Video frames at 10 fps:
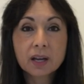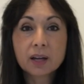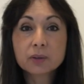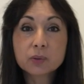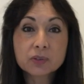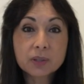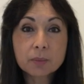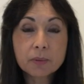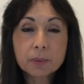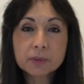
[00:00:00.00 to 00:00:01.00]
I do
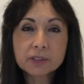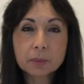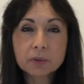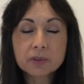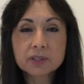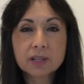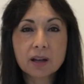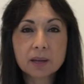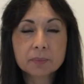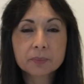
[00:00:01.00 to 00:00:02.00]
some of them some of the
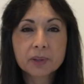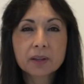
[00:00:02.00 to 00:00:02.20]
time.